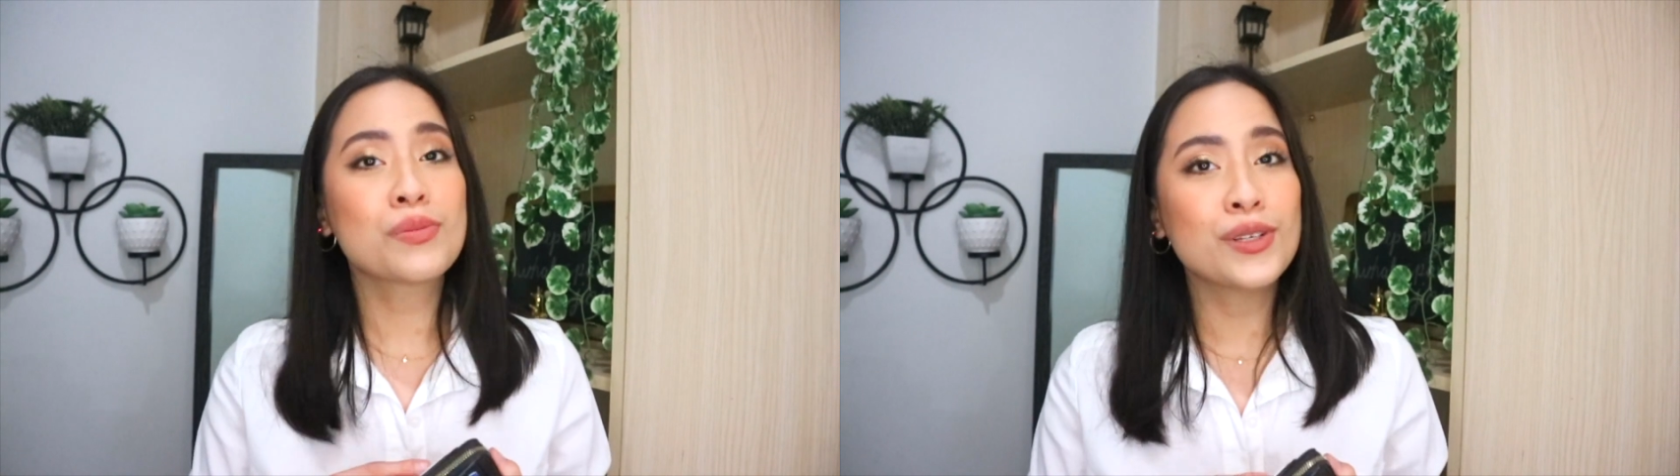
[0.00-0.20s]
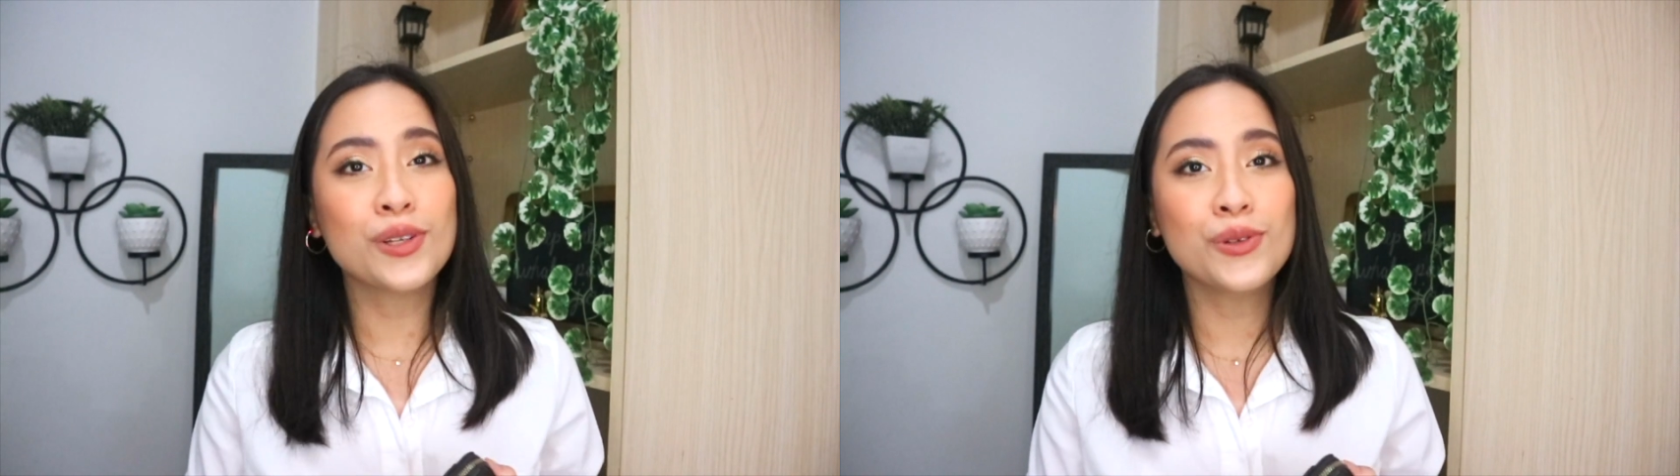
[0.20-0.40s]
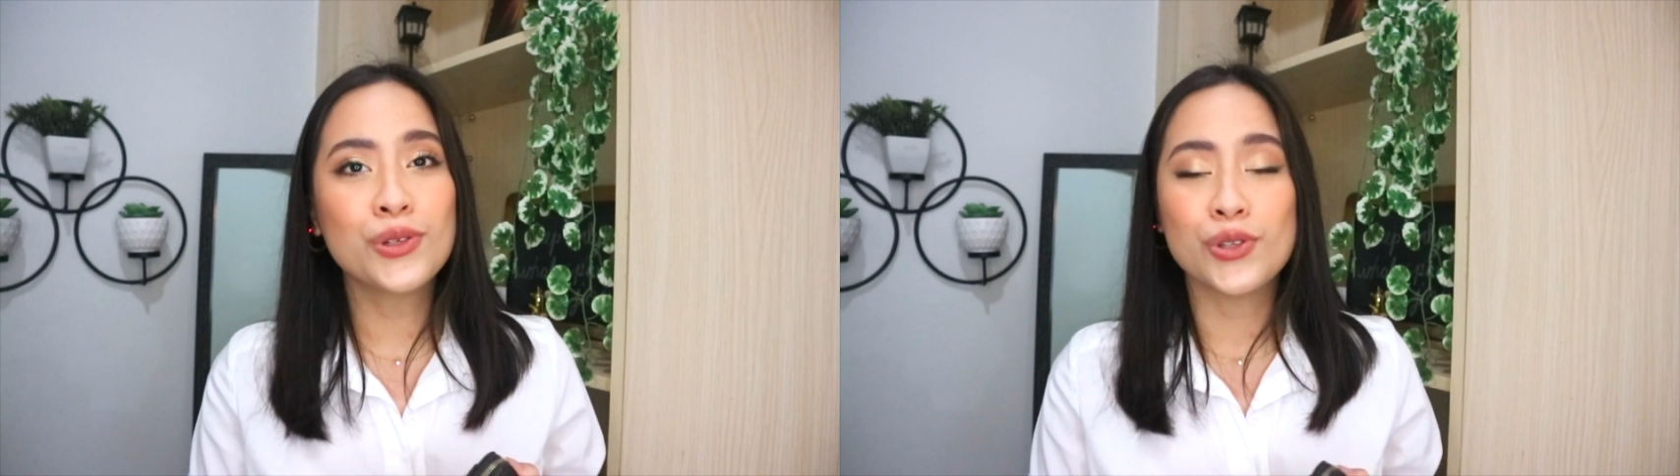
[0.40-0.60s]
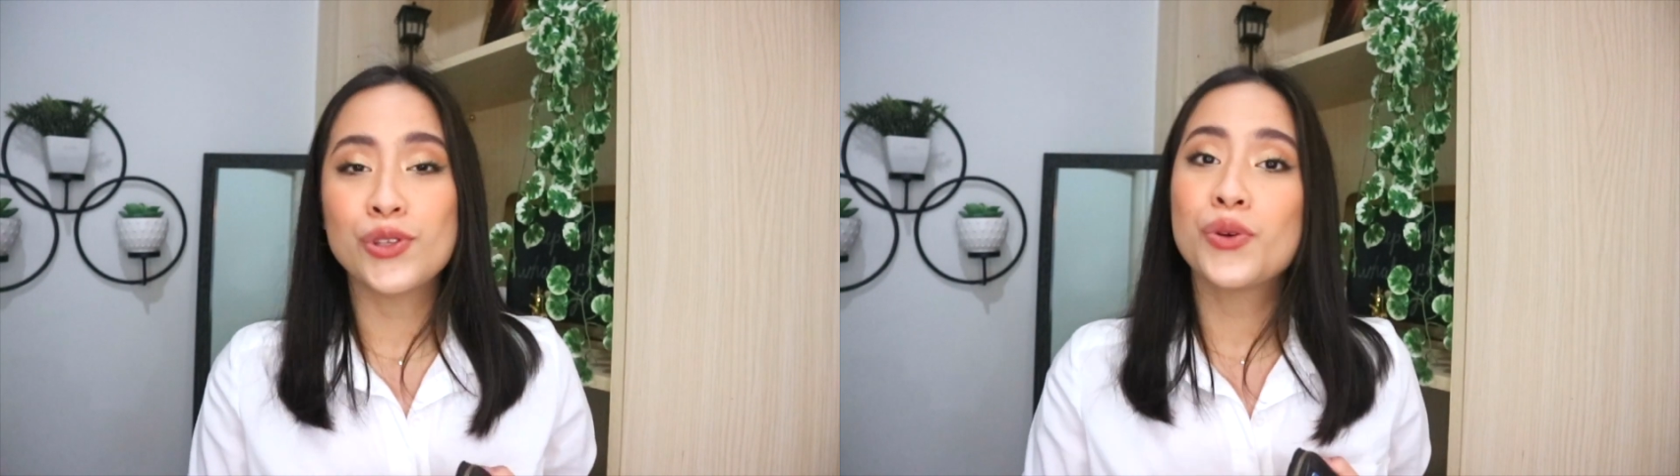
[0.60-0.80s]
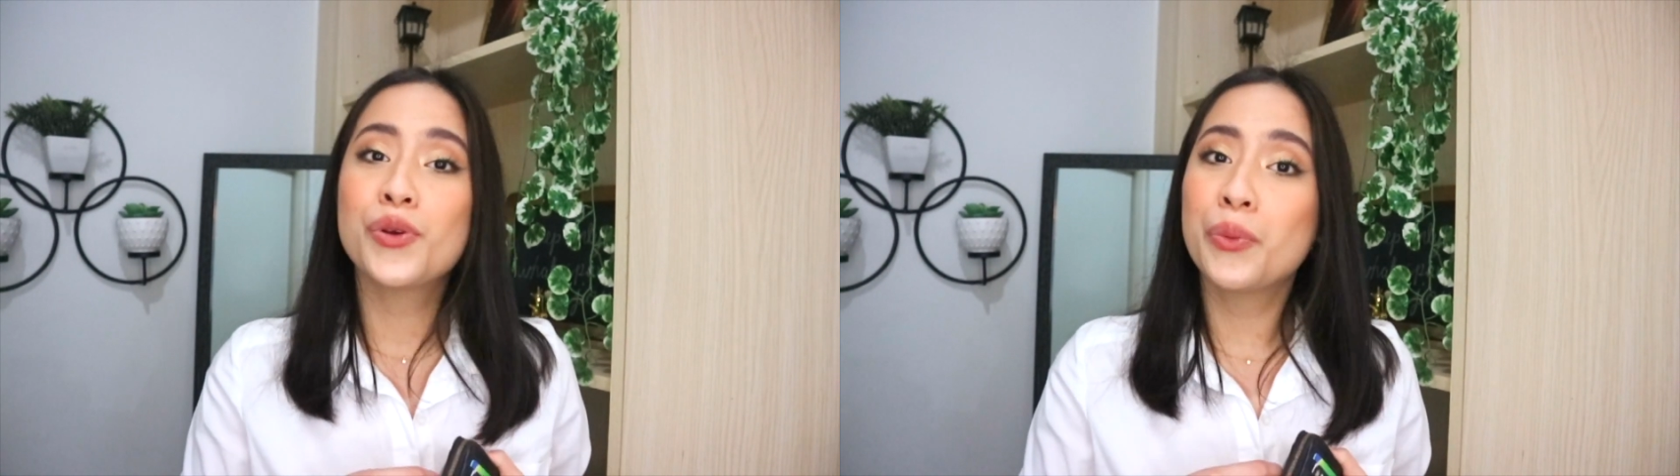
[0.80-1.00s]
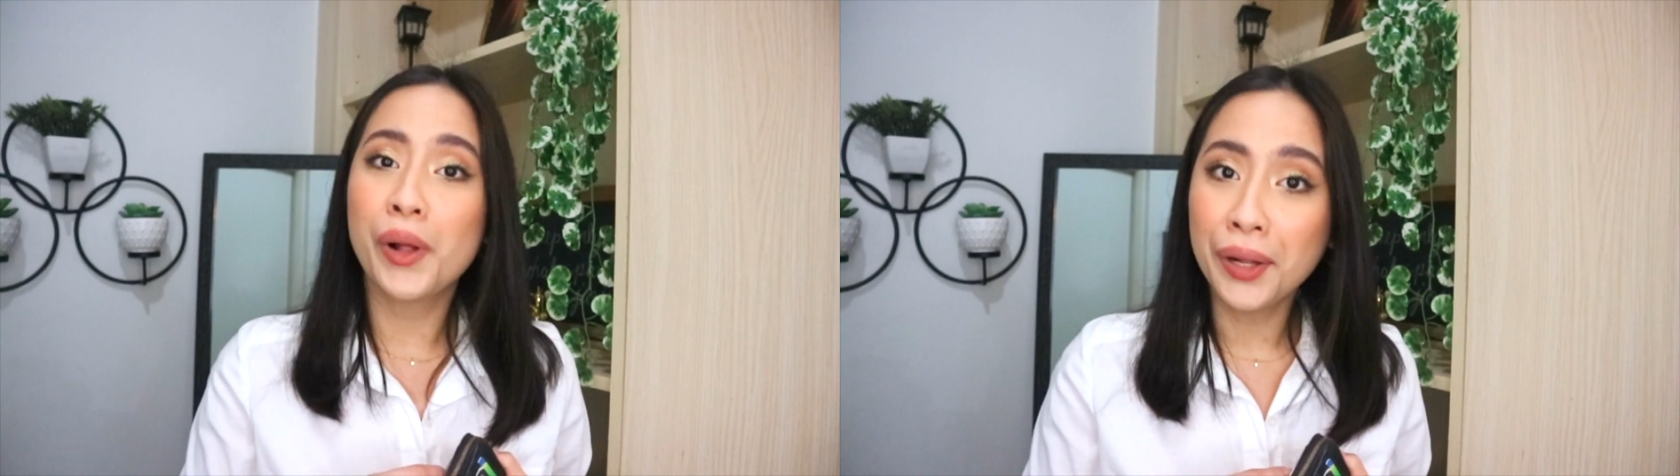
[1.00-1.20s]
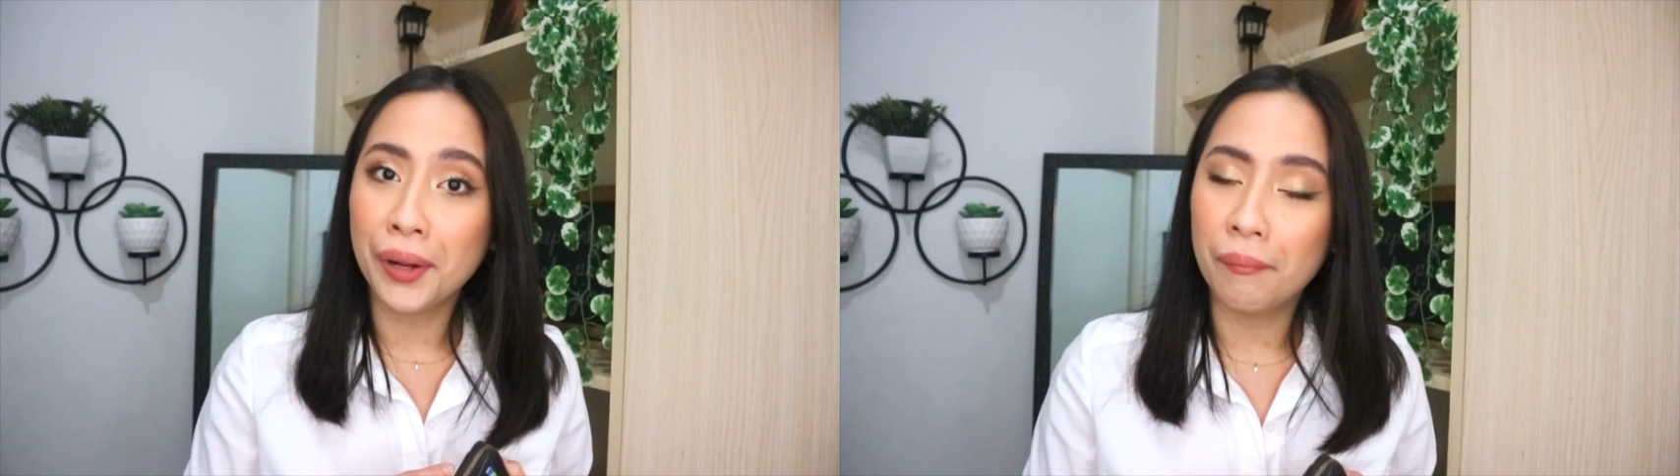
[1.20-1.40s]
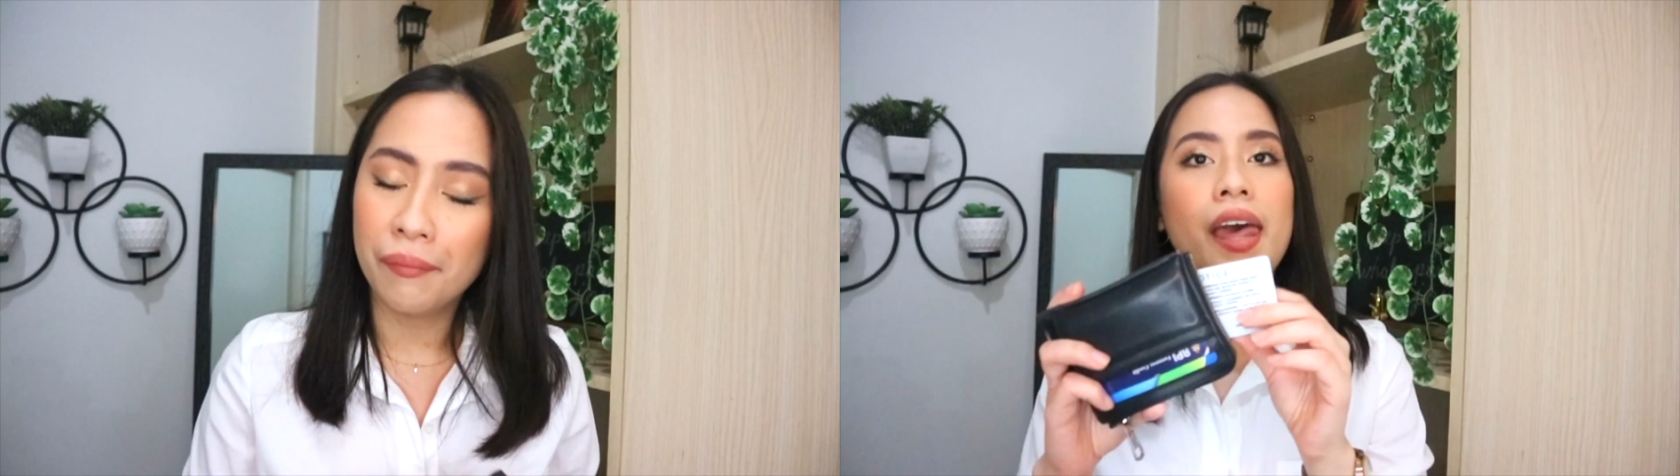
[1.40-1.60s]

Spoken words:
my solution, so you're welcome.